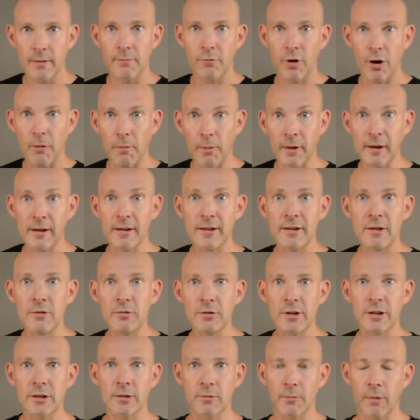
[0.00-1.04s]
probably
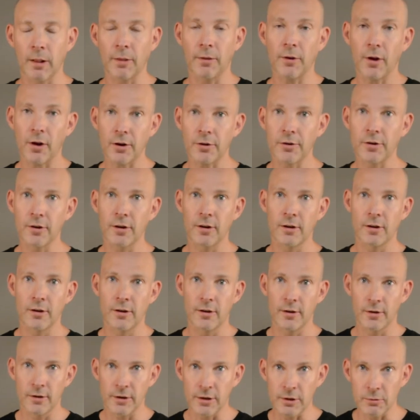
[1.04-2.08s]
users will not
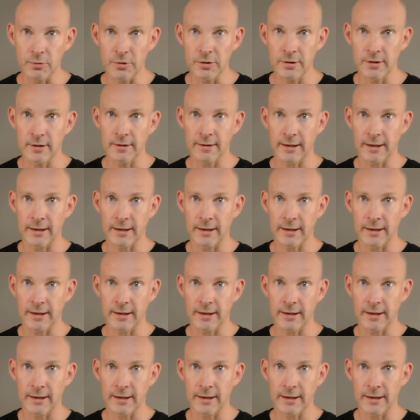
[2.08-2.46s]
use